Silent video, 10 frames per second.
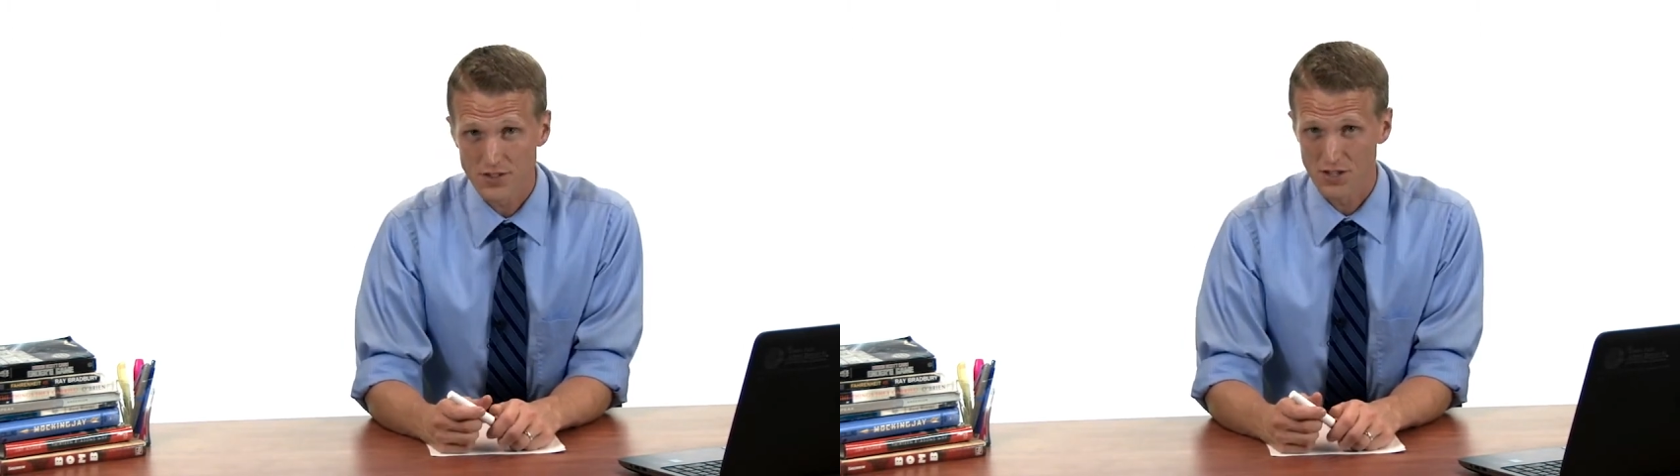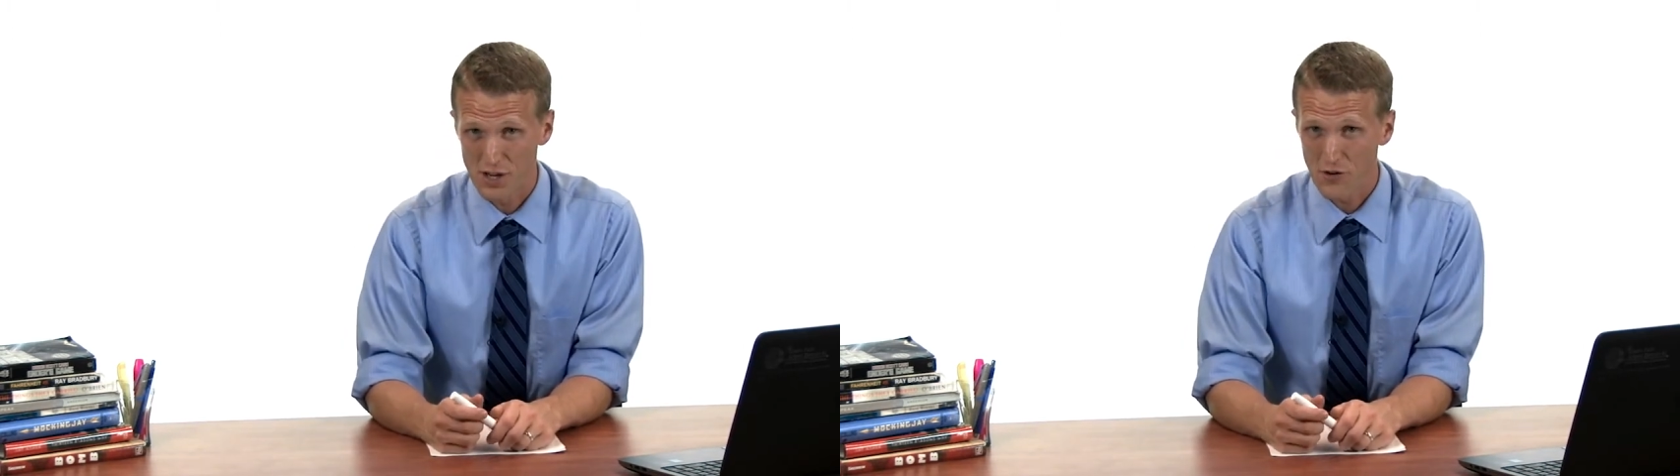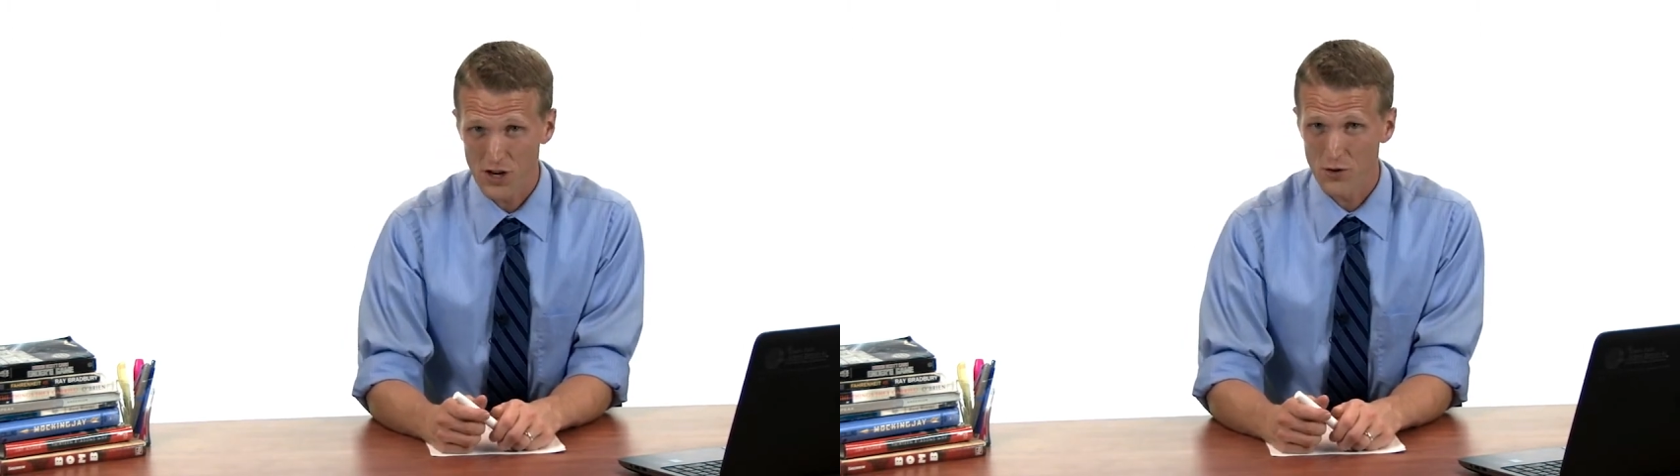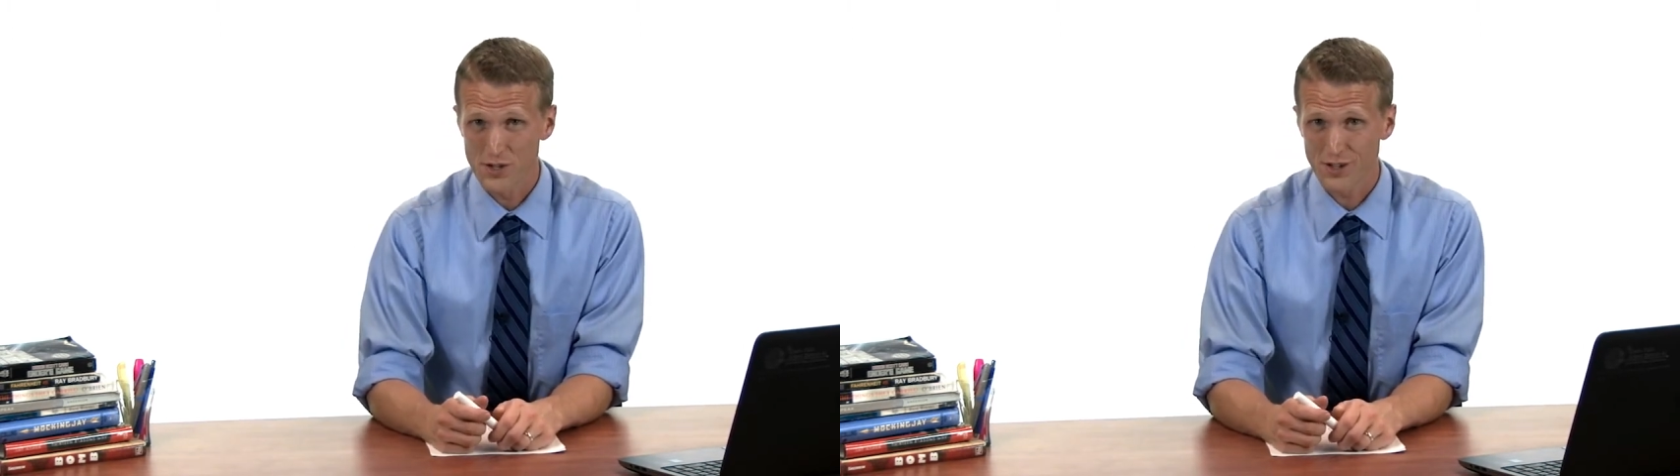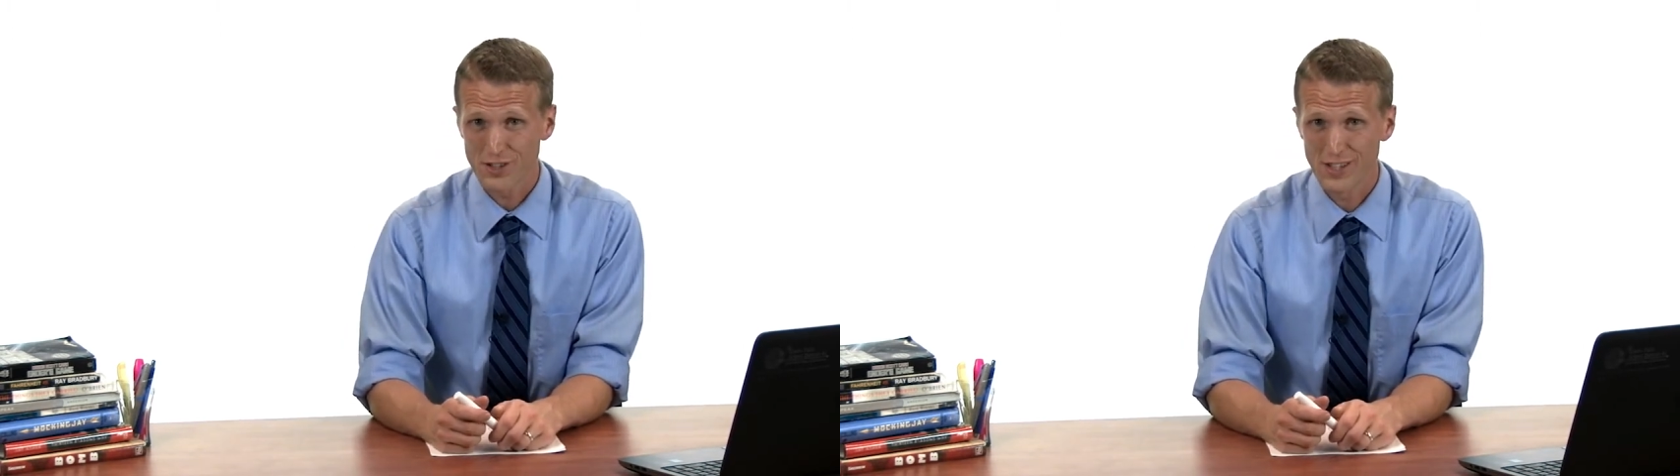scenario
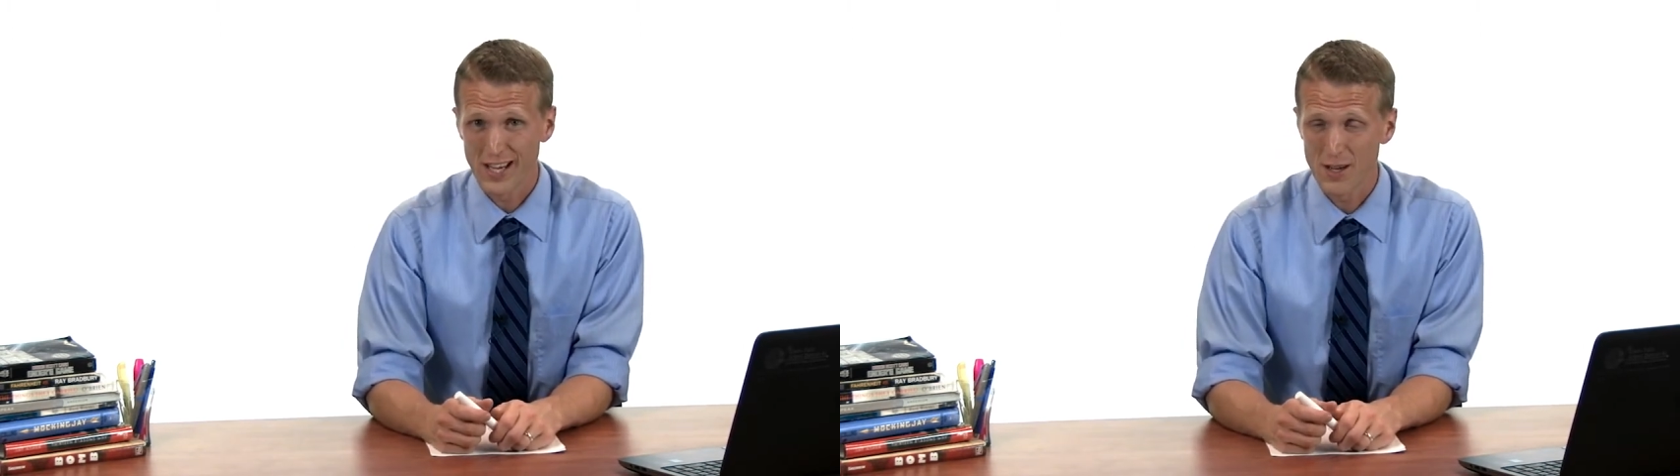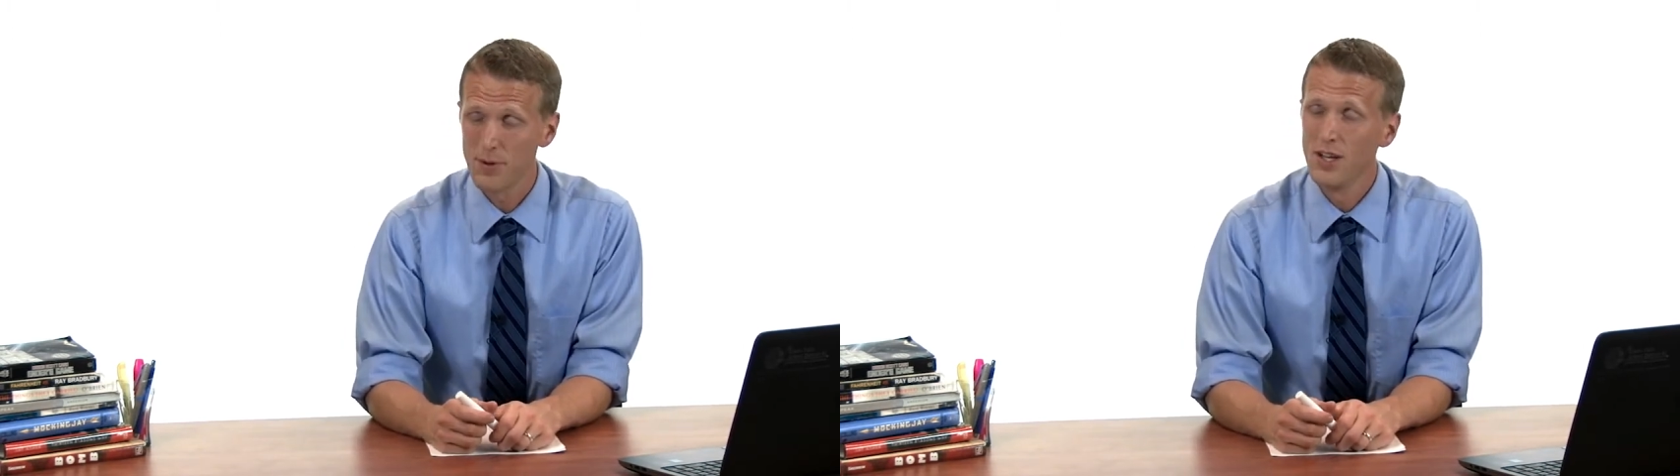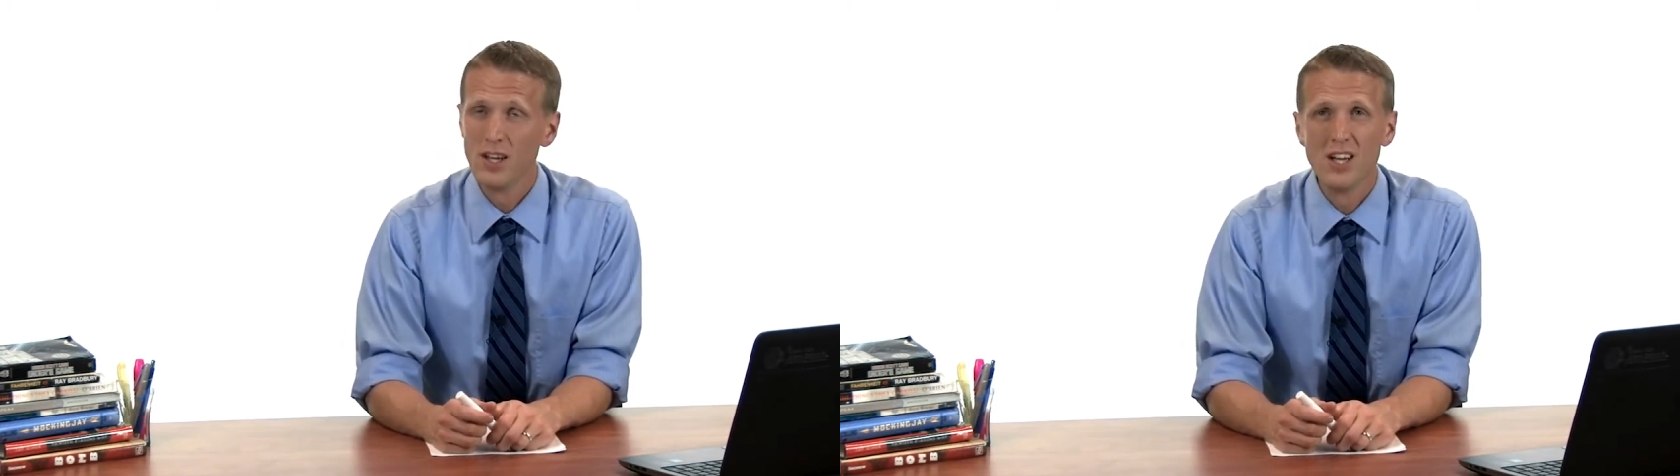in your claim,